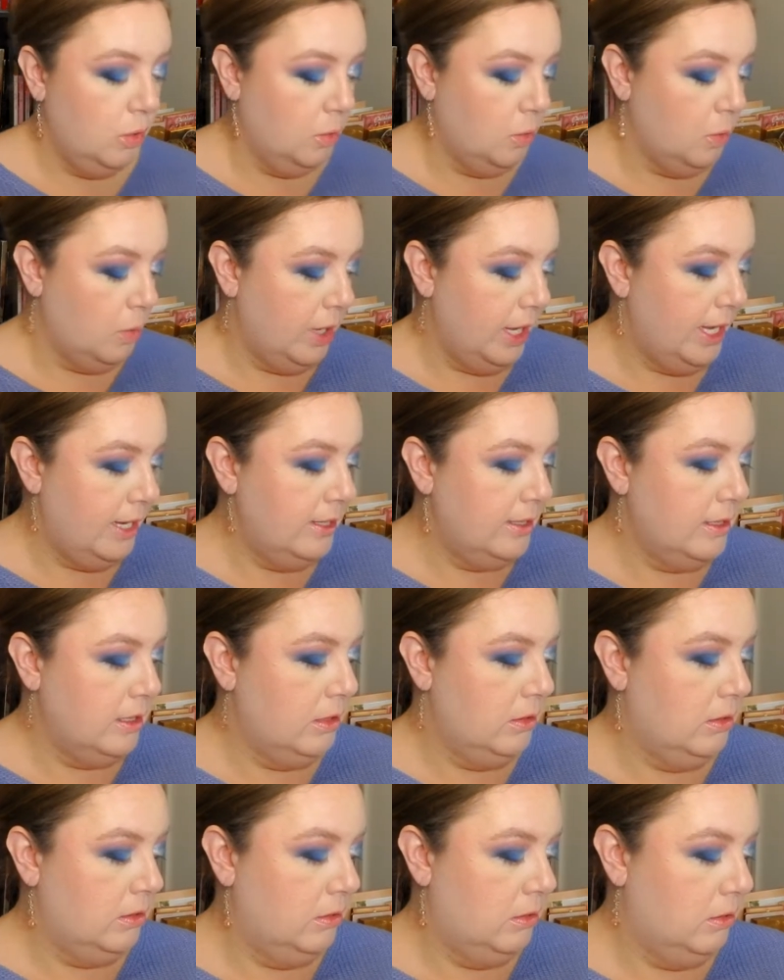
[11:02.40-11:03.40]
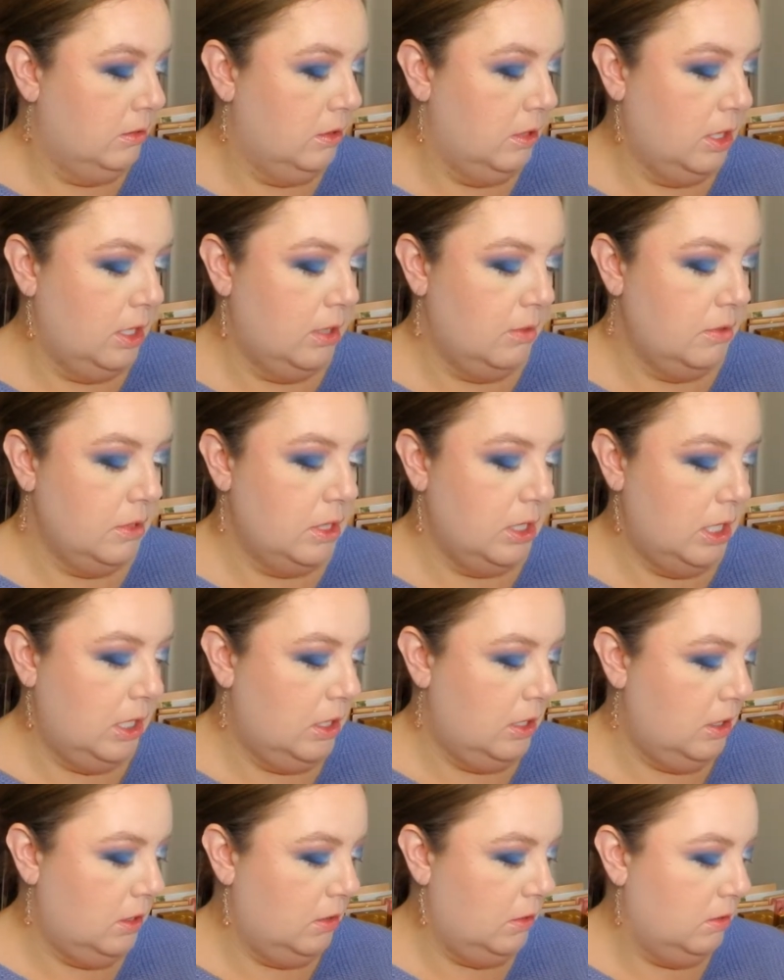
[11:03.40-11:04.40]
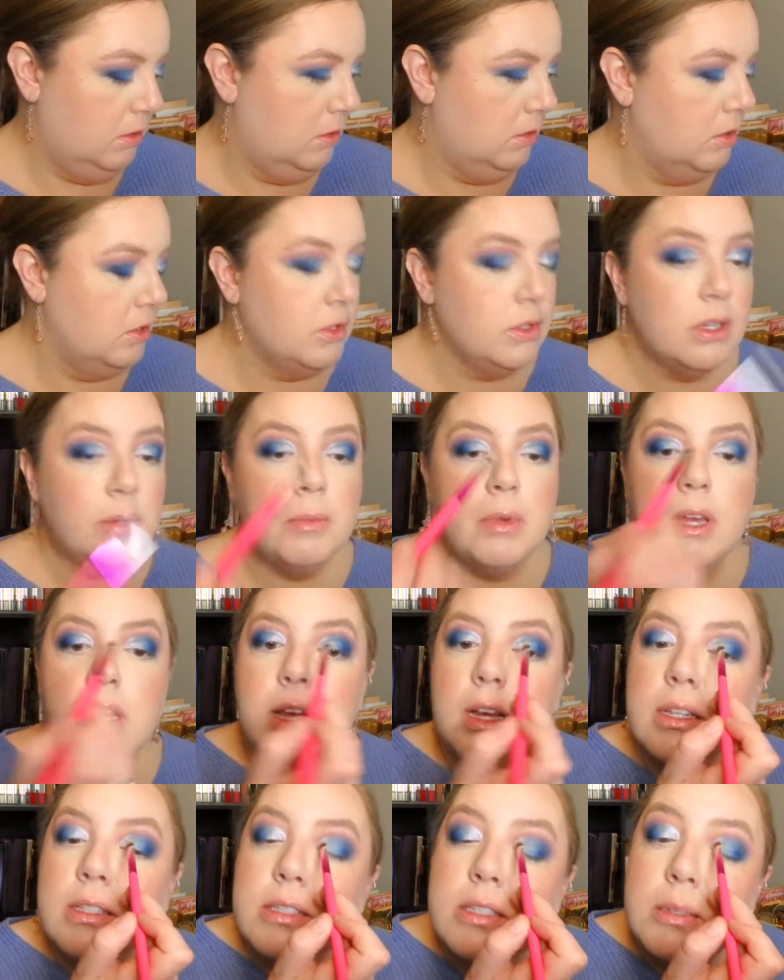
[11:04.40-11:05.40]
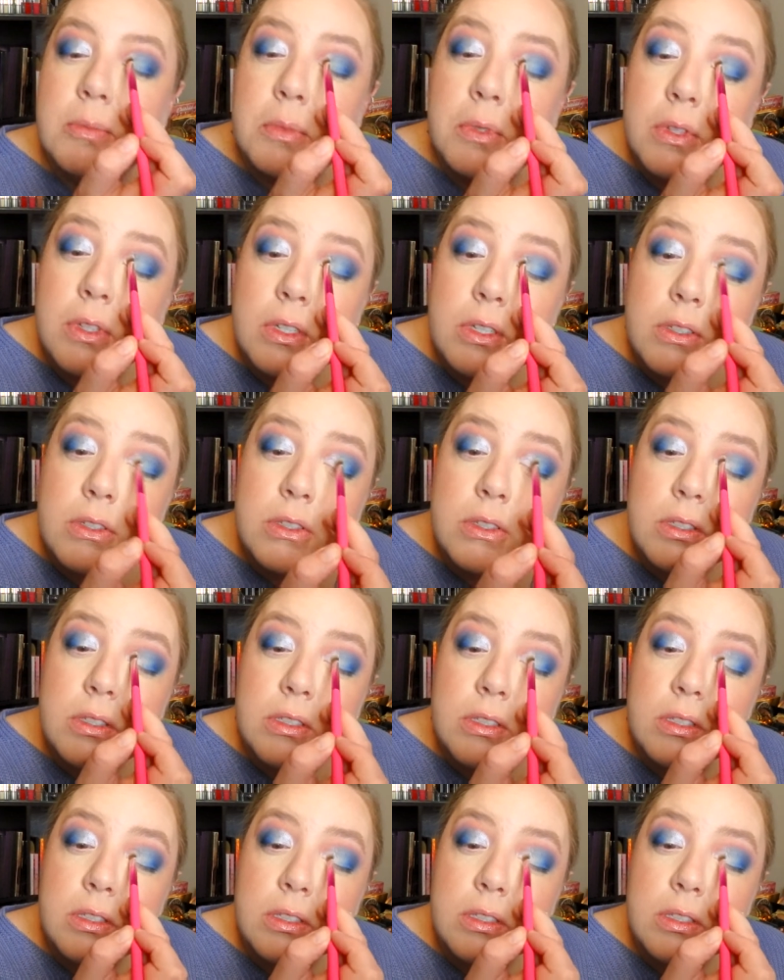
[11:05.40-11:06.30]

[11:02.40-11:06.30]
white than I was thinking, so I might add some of this